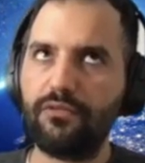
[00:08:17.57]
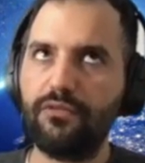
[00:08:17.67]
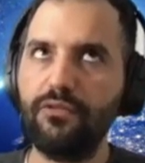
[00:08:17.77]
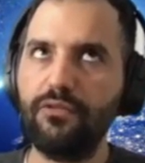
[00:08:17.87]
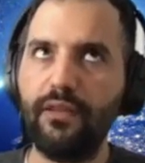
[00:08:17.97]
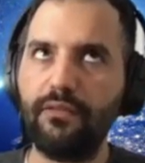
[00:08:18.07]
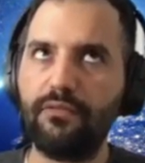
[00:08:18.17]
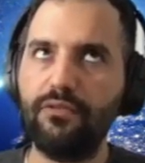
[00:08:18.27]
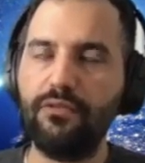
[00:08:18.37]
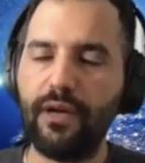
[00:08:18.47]
to
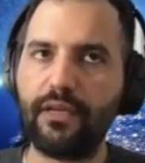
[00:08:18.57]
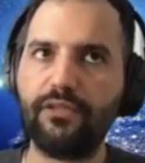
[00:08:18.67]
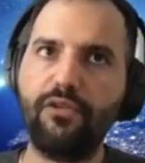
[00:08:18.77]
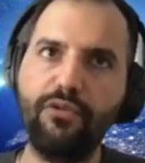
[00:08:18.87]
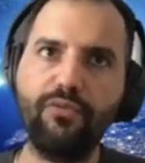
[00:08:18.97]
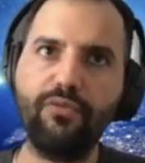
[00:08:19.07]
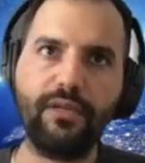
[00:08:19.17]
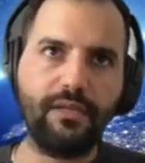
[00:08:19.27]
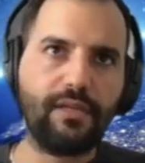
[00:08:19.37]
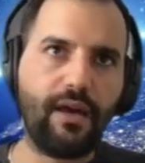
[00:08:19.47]
to exclude
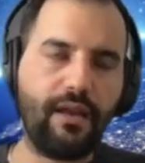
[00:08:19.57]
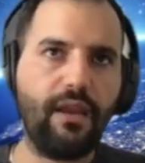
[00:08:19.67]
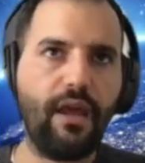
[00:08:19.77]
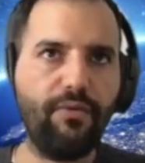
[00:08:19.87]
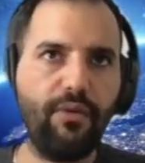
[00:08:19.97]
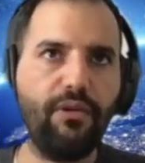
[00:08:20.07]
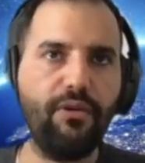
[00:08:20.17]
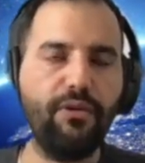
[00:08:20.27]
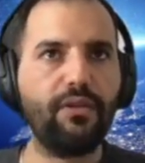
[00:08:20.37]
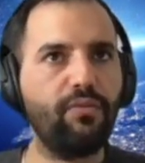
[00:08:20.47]
Western Sahara. Now they will
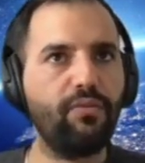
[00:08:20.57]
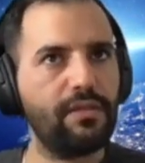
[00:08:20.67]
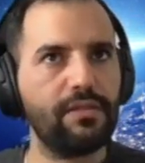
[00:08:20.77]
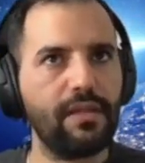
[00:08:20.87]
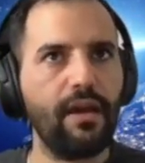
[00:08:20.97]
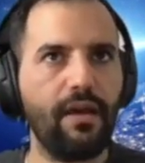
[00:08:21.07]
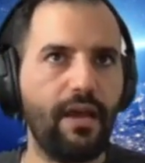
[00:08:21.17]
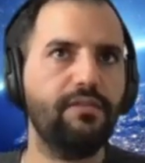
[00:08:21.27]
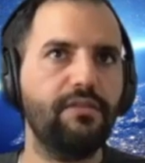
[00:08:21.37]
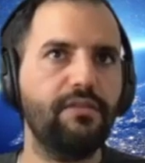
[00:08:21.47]
look at Western Sahara
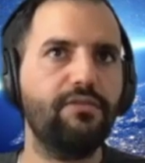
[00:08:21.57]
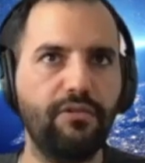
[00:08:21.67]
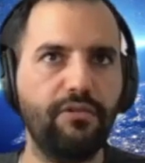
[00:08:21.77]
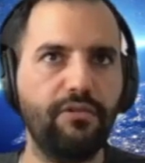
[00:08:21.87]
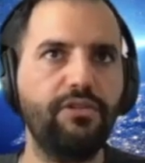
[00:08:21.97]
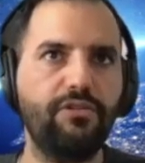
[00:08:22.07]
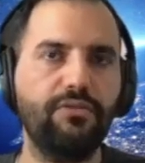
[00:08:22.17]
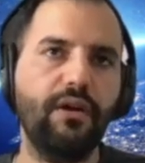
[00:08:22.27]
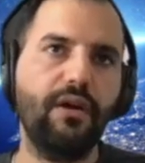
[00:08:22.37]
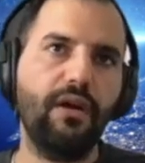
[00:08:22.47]
as internal
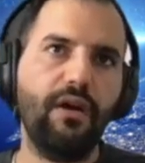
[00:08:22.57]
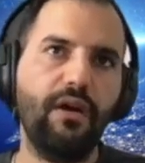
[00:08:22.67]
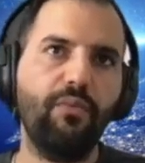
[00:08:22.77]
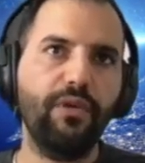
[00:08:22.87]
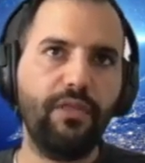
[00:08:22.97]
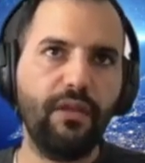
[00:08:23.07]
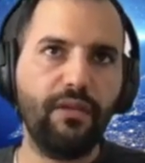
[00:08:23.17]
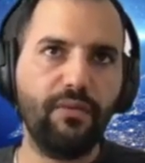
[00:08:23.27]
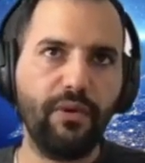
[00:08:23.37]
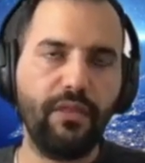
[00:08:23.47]
issue
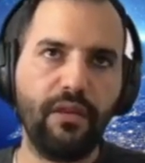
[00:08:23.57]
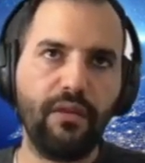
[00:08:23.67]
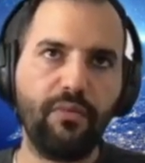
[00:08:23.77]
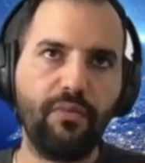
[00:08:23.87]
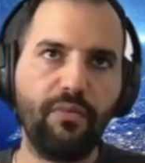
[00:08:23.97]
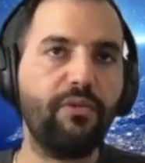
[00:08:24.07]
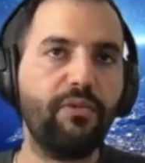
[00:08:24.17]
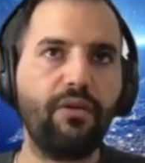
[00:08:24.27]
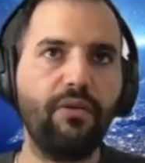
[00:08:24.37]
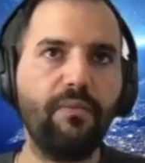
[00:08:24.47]
within within within
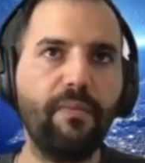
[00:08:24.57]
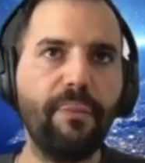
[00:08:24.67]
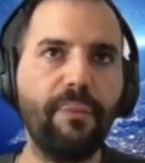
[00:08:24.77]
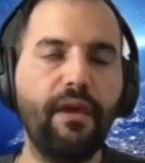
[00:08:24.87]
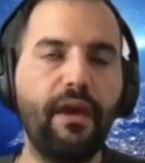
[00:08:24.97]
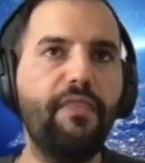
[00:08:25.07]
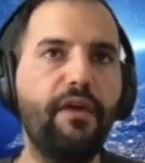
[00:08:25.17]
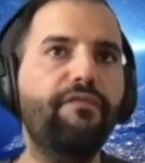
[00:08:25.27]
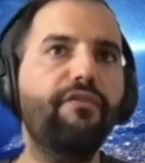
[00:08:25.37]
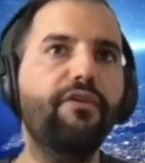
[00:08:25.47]
Morocco, and
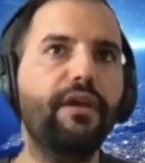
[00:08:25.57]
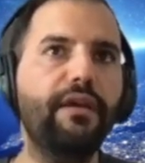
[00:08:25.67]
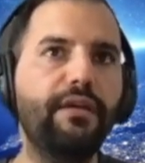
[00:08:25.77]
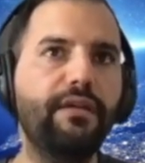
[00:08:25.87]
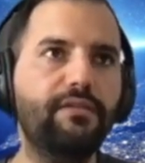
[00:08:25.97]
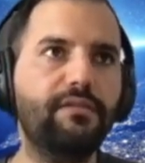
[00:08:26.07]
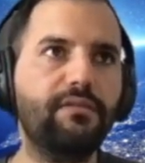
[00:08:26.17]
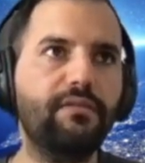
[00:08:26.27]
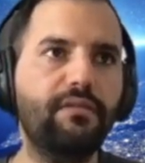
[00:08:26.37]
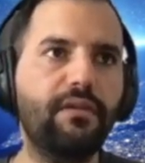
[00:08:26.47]
therefore it
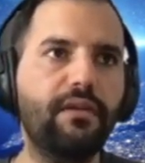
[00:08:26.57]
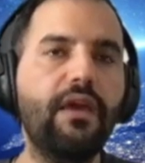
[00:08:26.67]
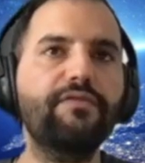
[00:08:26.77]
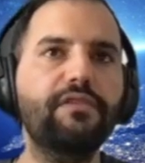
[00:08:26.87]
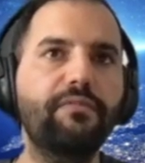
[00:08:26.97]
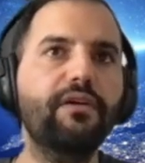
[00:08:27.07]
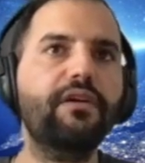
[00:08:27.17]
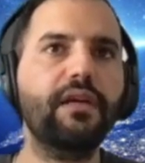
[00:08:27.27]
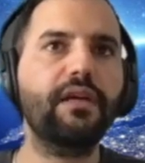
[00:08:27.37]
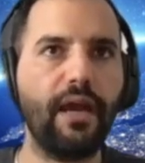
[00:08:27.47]
gives them the
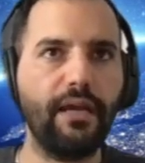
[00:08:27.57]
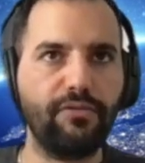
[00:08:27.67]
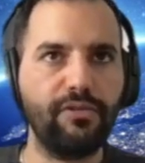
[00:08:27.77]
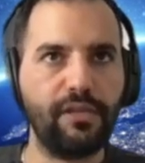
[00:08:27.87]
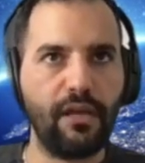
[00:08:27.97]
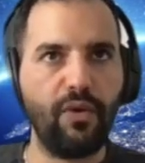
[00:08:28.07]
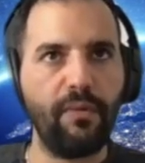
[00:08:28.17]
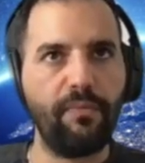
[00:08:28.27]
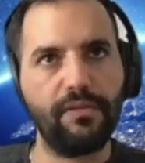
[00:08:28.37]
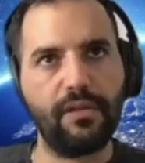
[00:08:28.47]
green light to sell
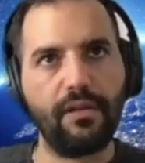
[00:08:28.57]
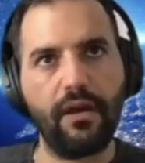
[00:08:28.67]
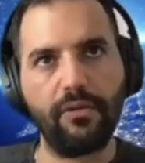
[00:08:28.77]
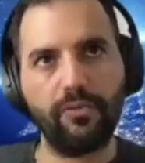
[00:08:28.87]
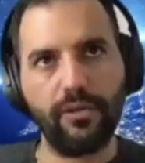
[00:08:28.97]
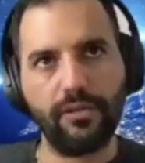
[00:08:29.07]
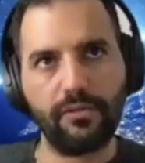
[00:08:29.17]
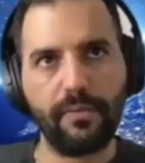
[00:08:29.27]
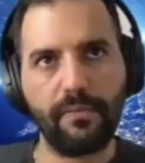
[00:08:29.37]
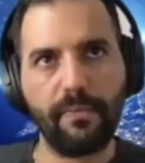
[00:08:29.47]
weapons and hardware
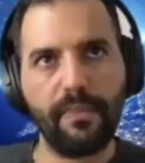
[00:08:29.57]
to them.